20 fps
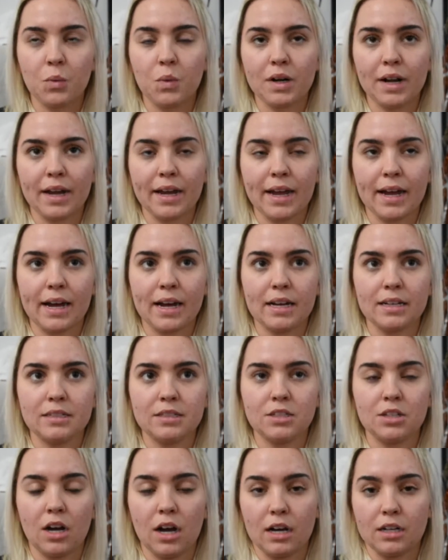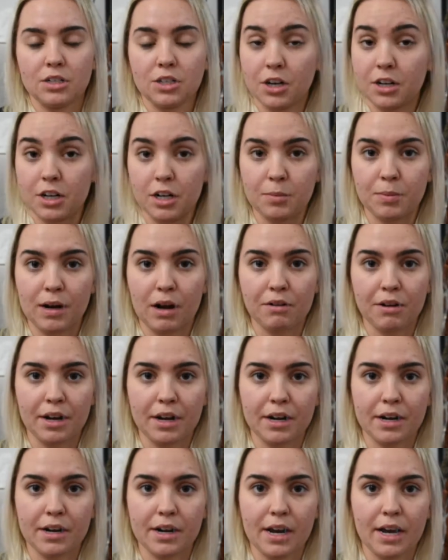when I had darker brown
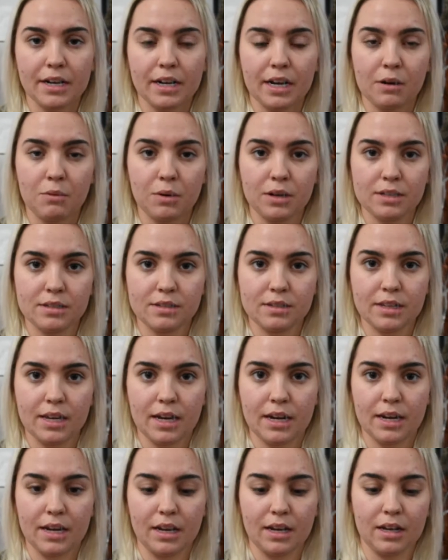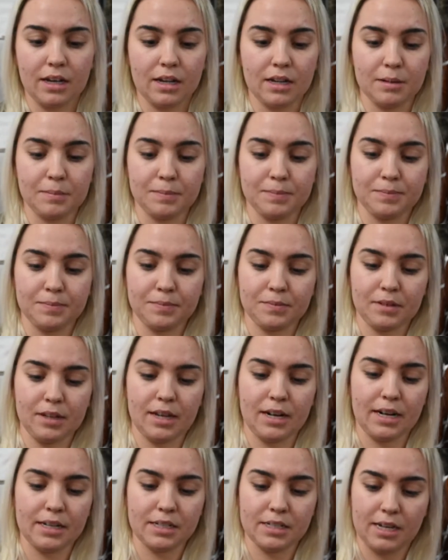hair and I was getting,
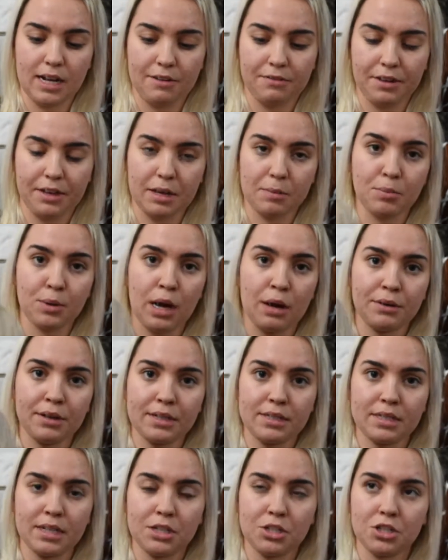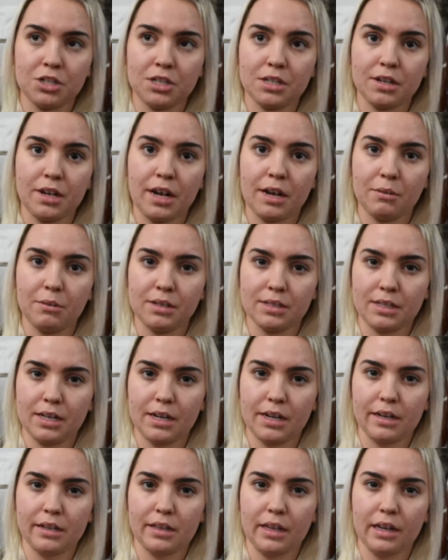and I did have like a brown extension, I was
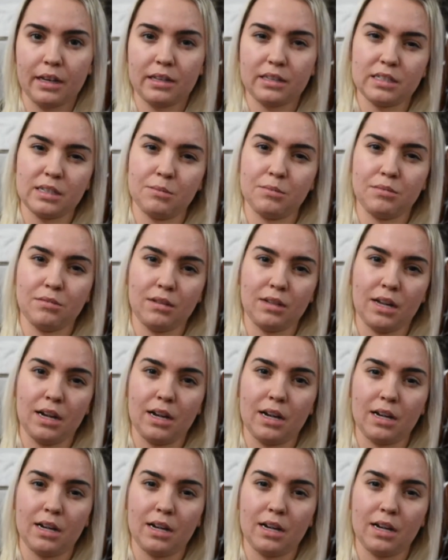getting like some